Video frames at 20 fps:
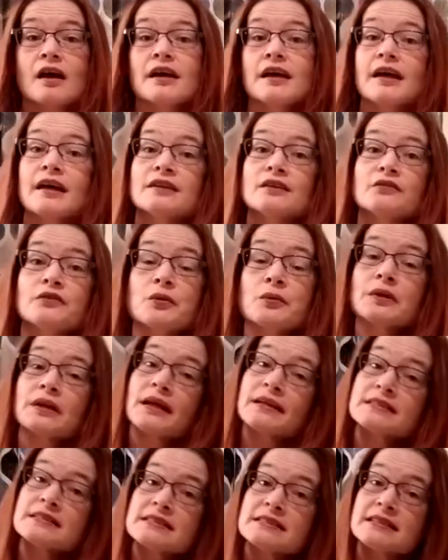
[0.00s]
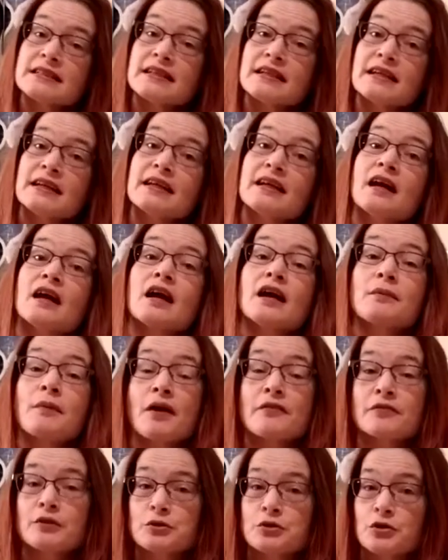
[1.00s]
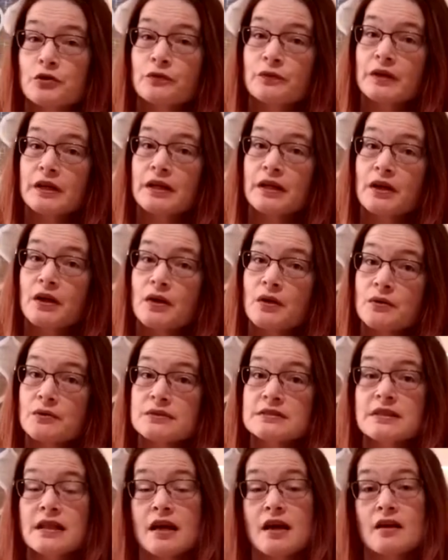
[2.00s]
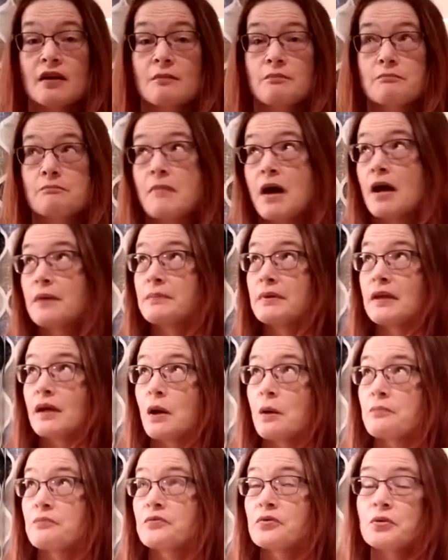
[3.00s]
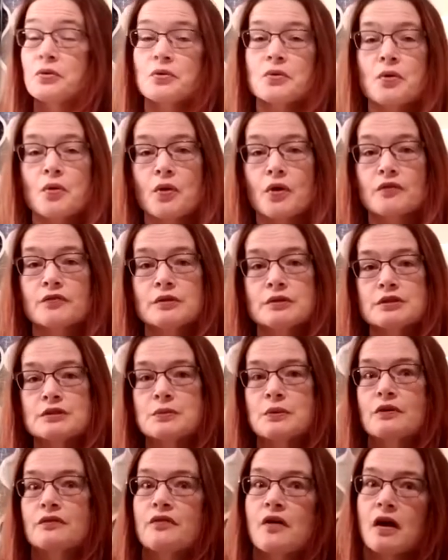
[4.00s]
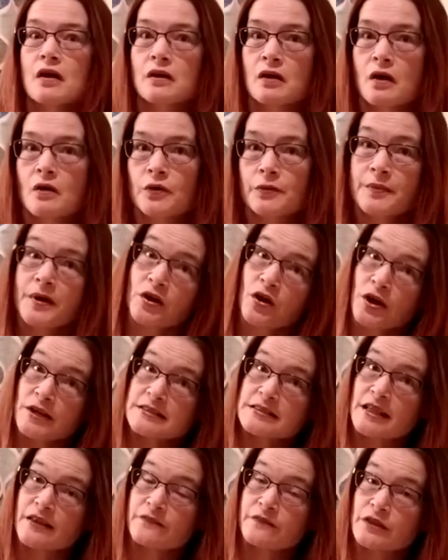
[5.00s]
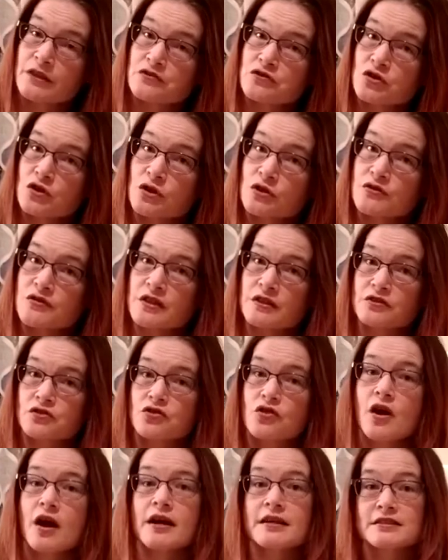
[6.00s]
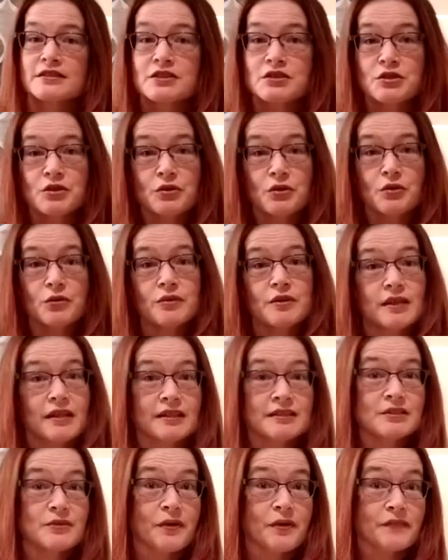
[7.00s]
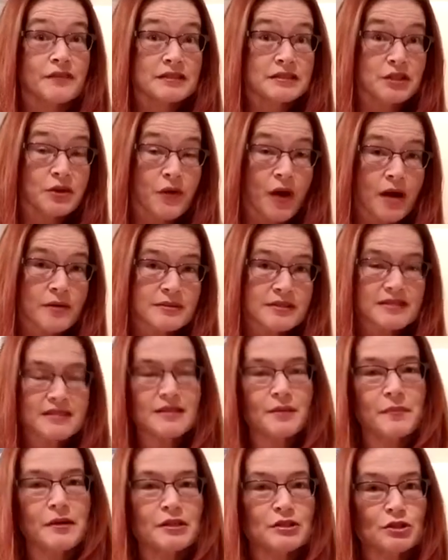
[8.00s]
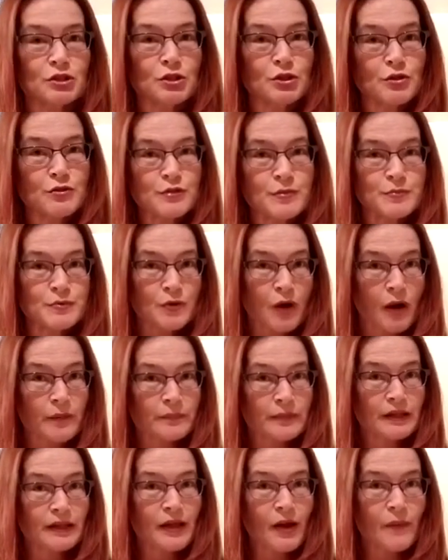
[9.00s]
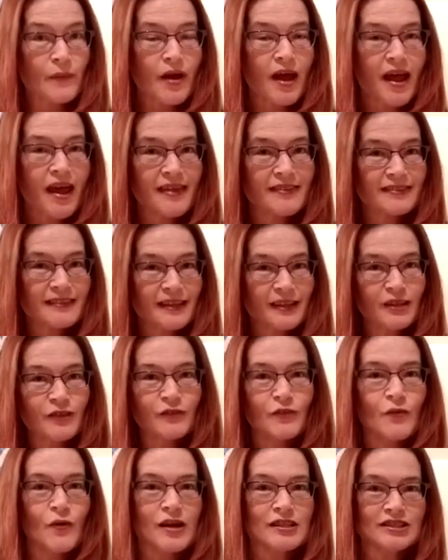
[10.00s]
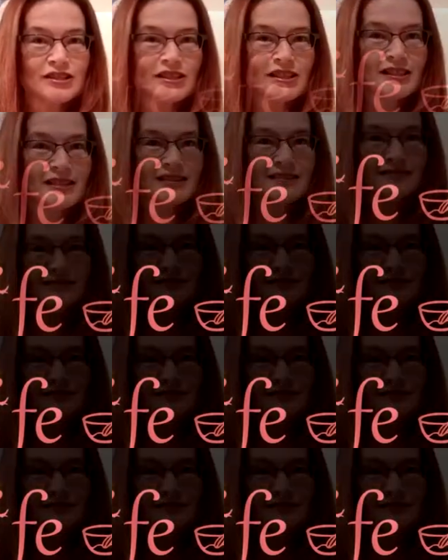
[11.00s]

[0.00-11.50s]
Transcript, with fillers: And if you would like to see my future videos that might be helpful, or if you just want to follow along with my crazy adventures and trying to do things this new house, then make sure you subscribe below and thank you for watching.